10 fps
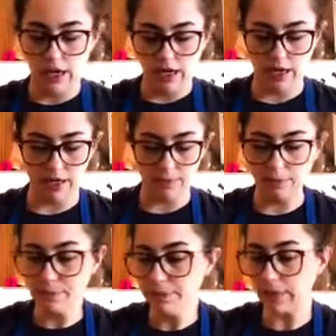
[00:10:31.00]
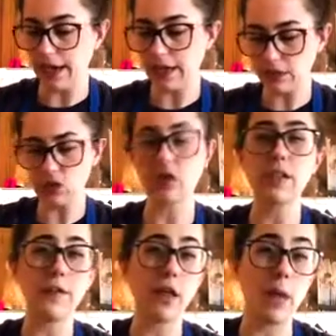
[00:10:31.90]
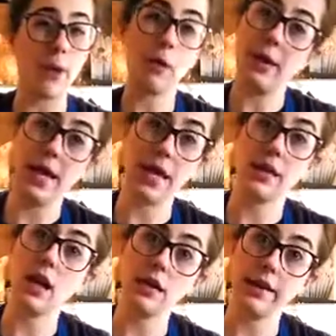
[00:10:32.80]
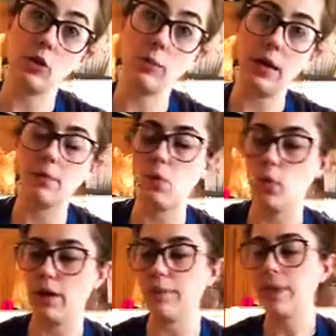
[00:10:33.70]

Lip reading: And it'll start to fill up our pan a little bit more.